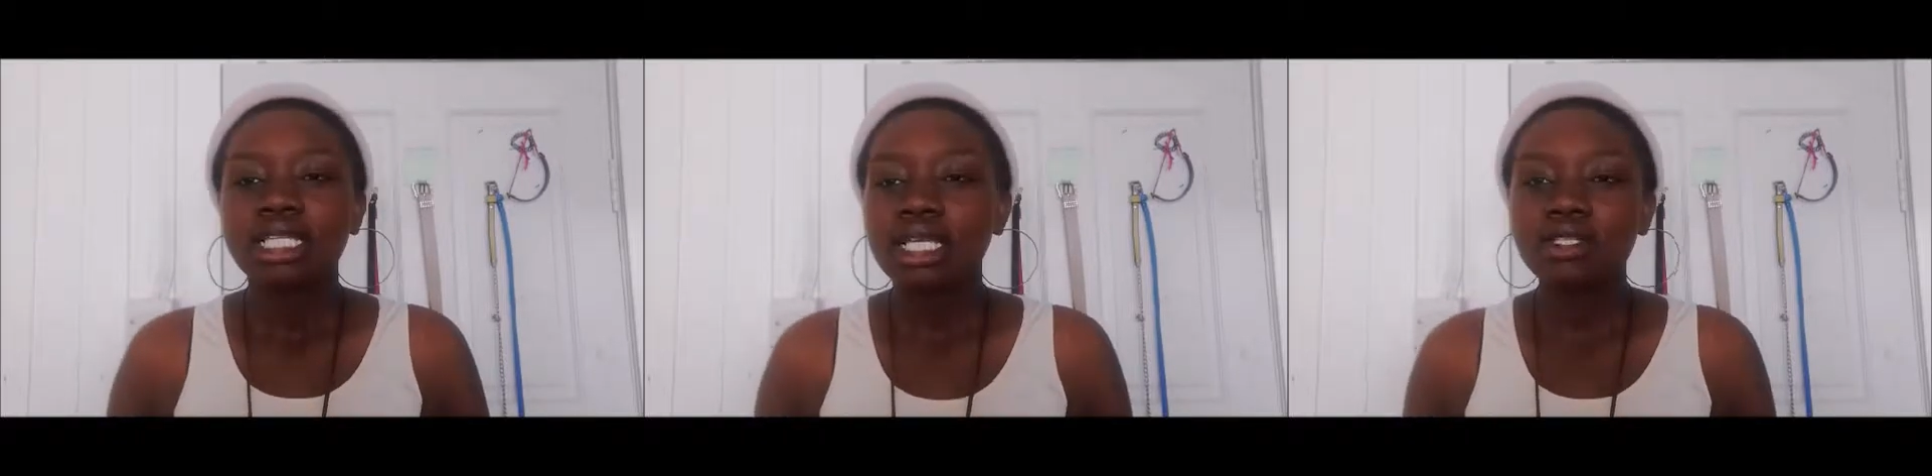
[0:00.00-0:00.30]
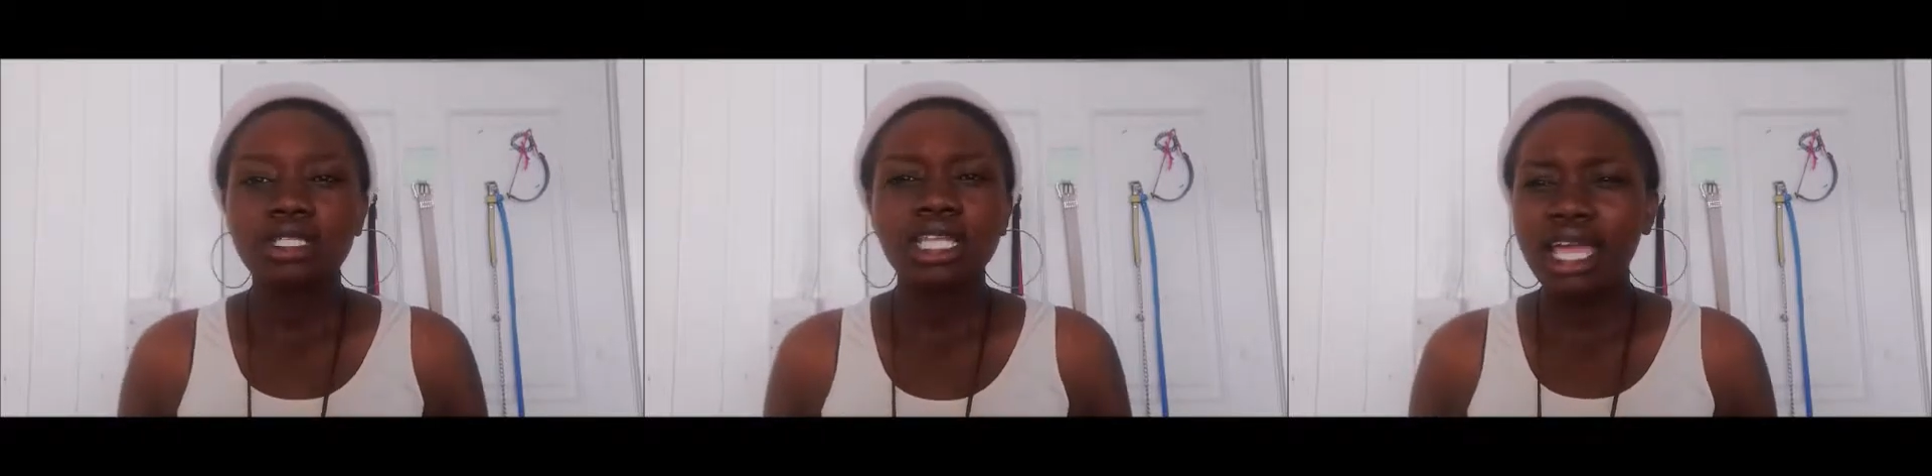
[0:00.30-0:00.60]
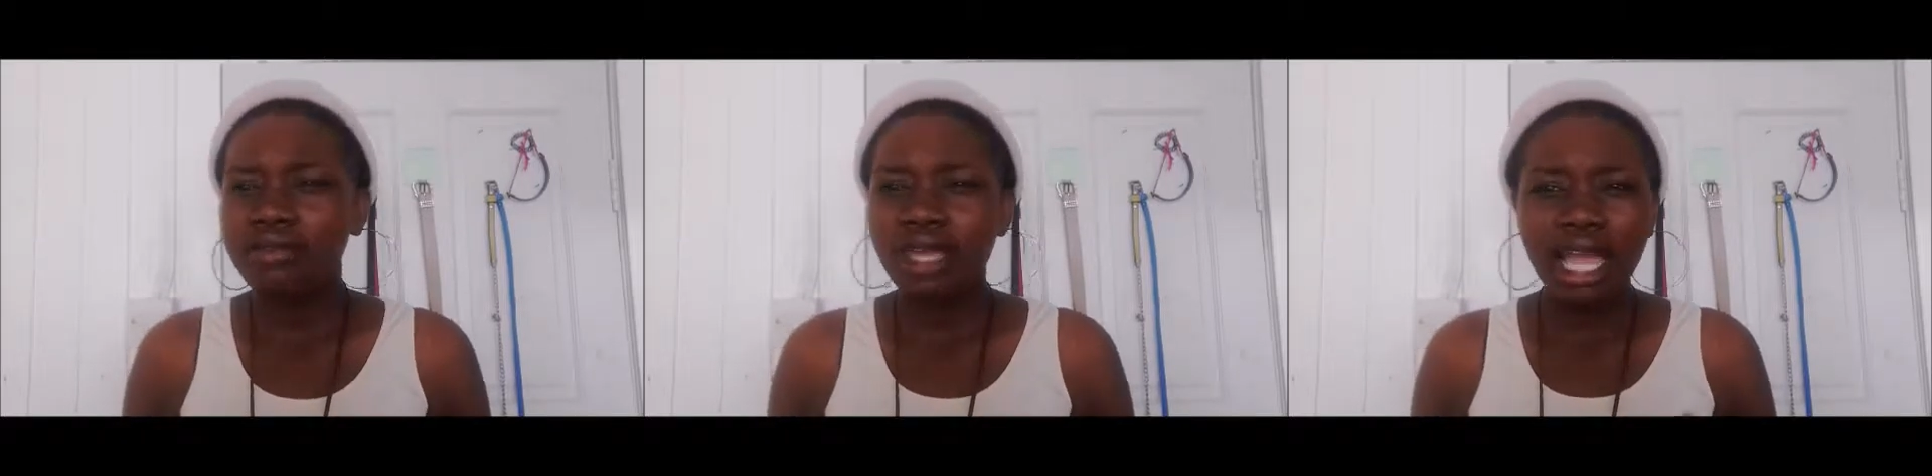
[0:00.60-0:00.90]
I told her
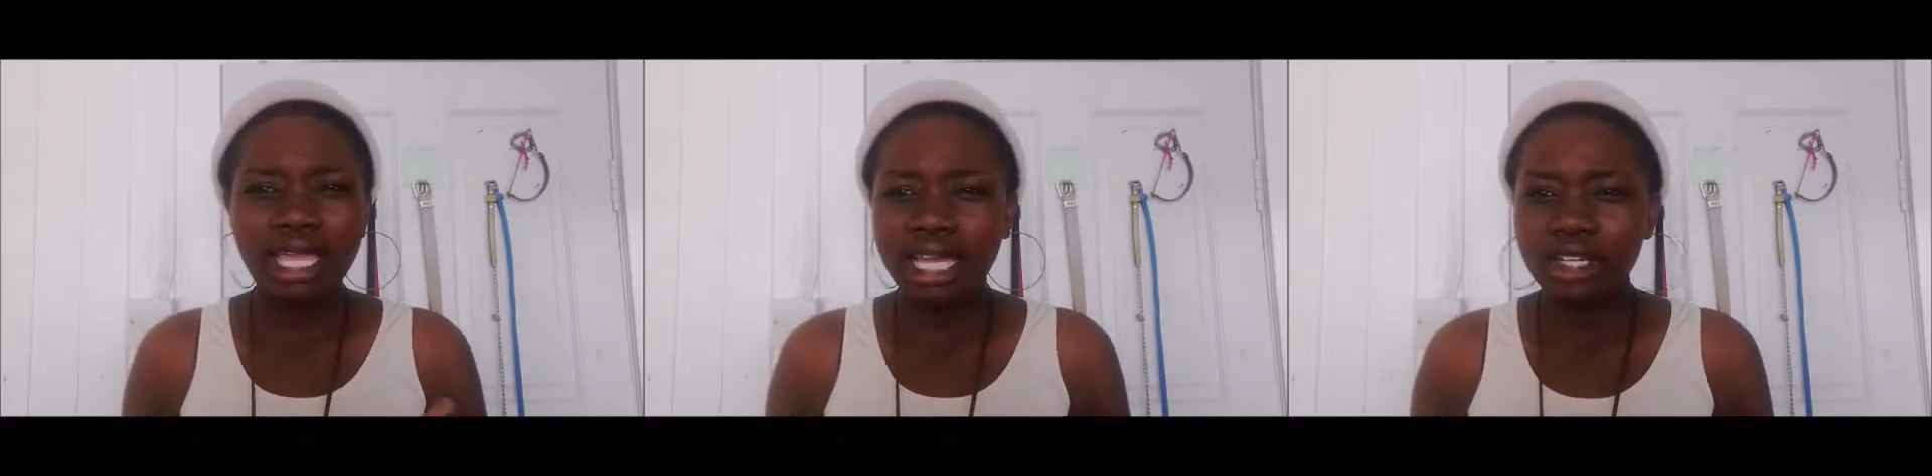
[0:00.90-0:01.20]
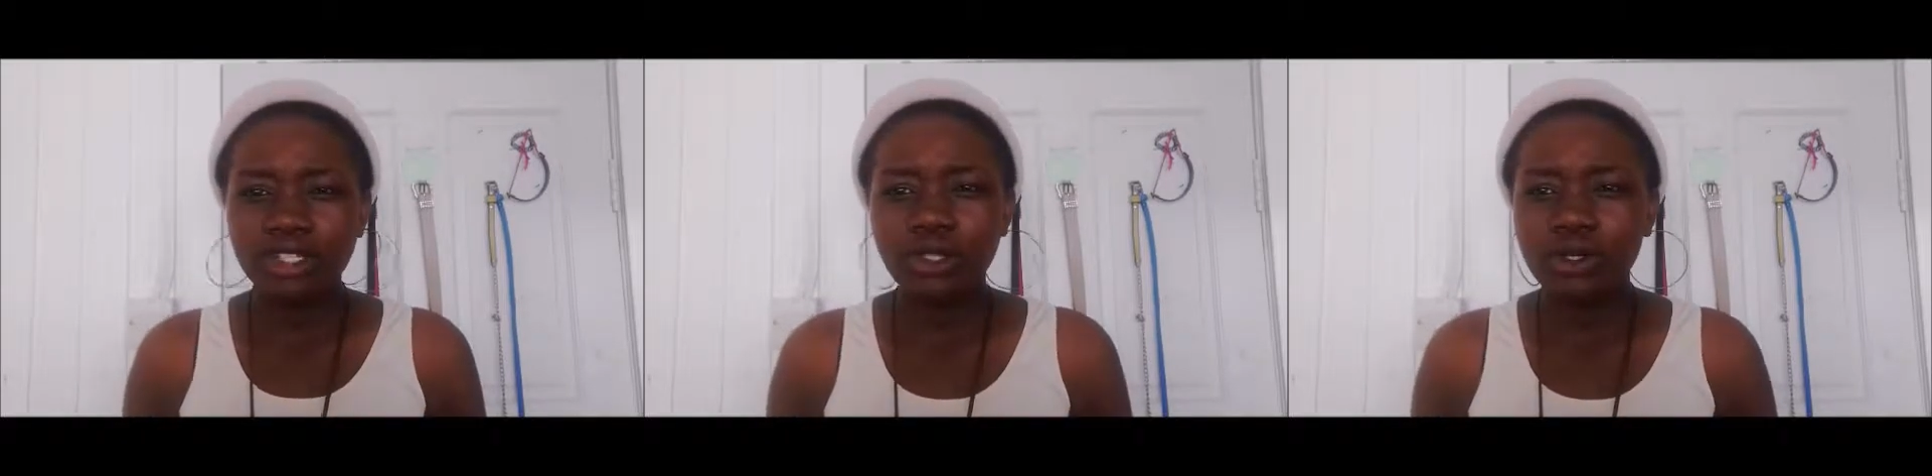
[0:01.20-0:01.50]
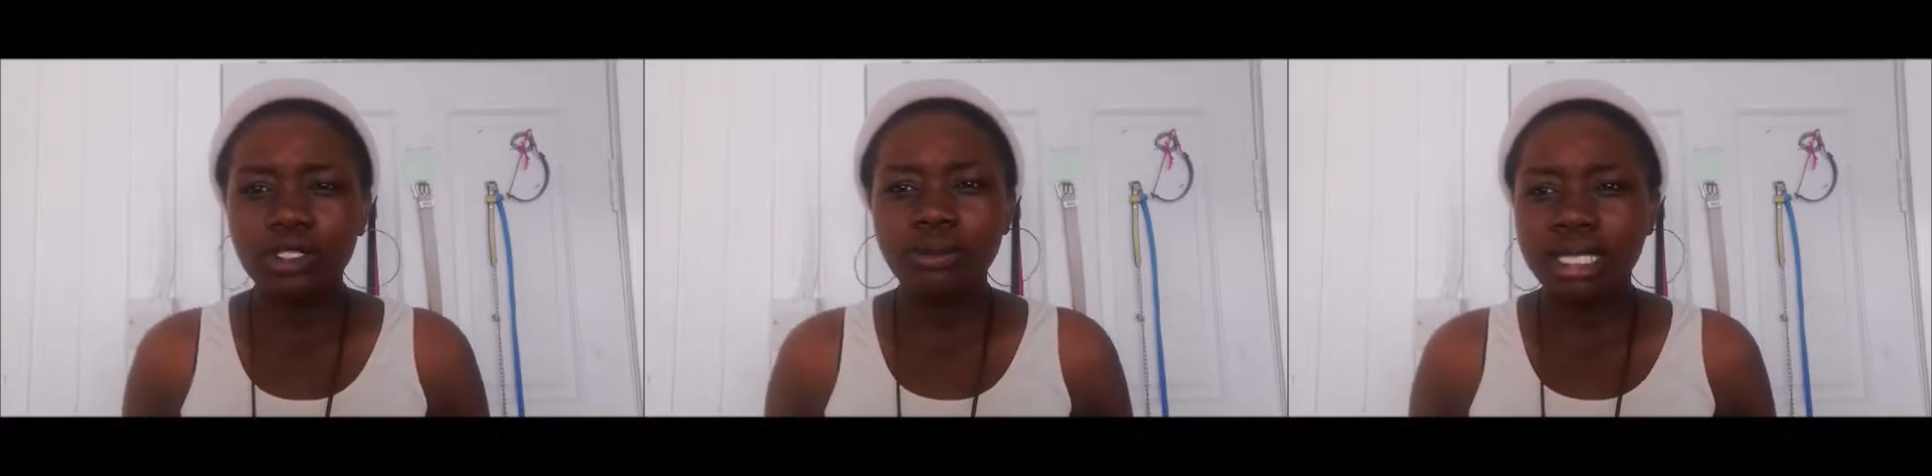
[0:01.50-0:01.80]
that every eyeliner
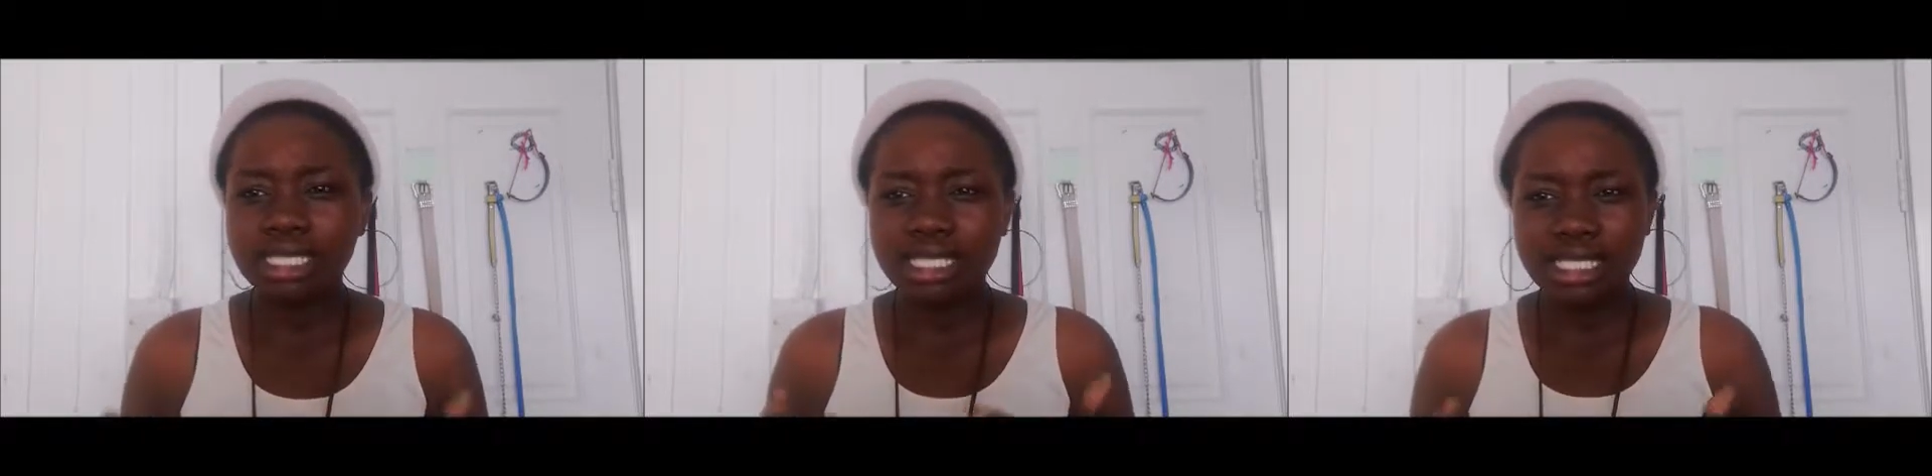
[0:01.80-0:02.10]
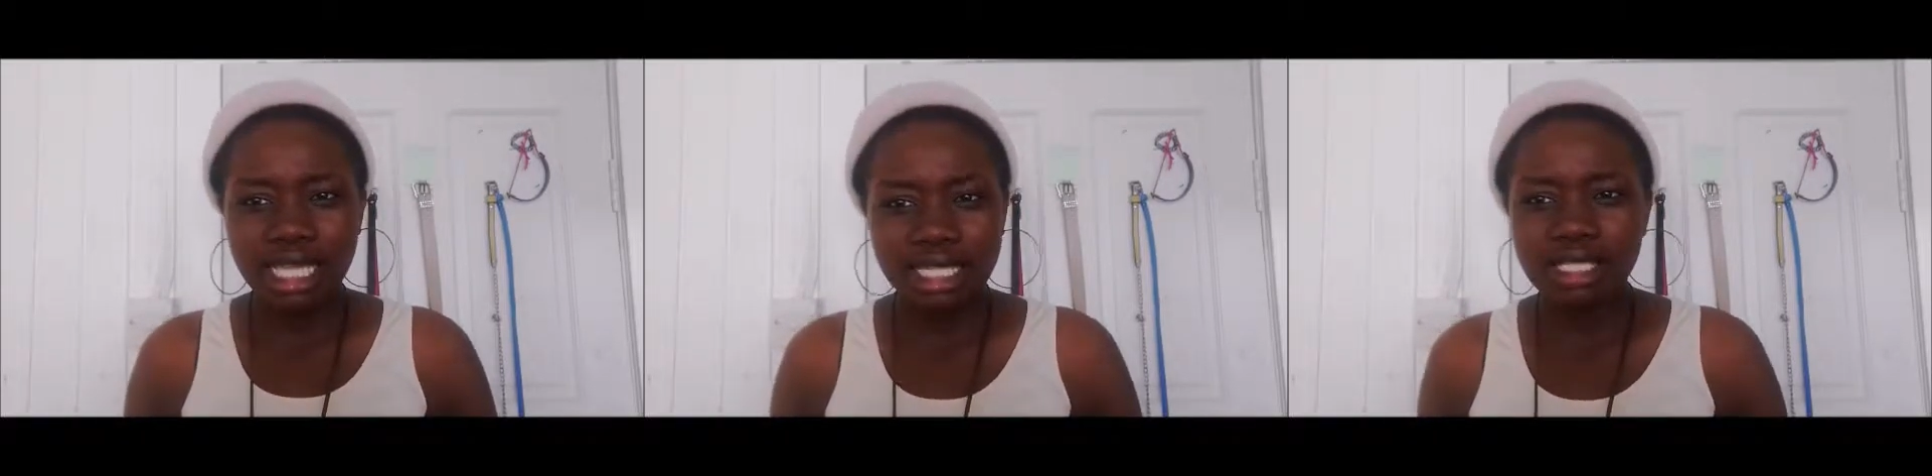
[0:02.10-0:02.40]
shows on my skin,